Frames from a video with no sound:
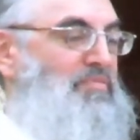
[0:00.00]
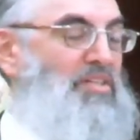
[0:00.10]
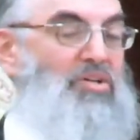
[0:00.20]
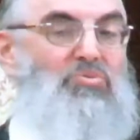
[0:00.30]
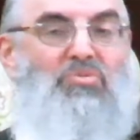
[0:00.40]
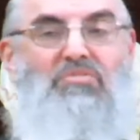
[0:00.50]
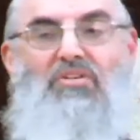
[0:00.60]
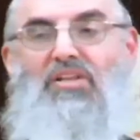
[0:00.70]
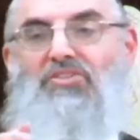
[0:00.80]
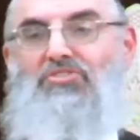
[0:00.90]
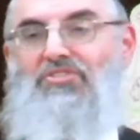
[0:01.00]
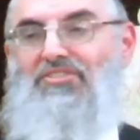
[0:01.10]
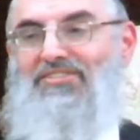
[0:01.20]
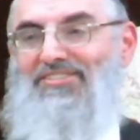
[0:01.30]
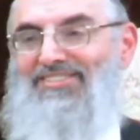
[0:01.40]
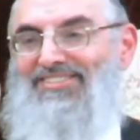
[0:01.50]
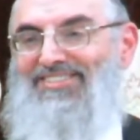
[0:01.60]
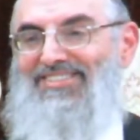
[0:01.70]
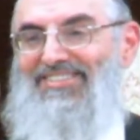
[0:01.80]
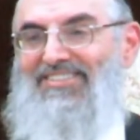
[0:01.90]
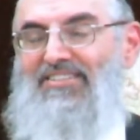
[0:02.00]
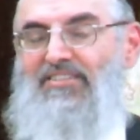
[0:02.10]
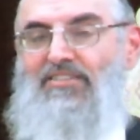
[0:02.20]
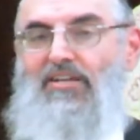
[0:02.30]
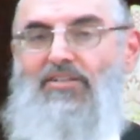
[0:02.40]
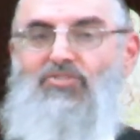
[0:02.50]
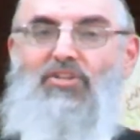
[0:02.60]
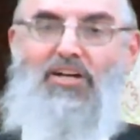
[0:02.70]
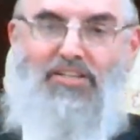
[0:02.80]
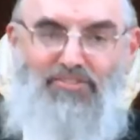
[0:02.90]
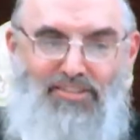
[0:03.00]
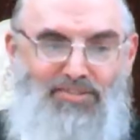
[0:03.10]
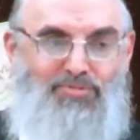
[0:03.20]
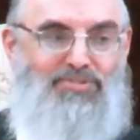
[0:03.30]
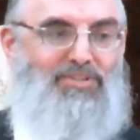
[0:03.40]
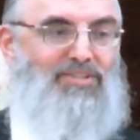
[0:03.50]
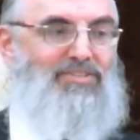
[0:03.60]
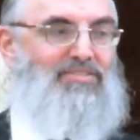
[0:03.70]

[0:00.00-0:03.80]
You go to a village, and you start giving him musar.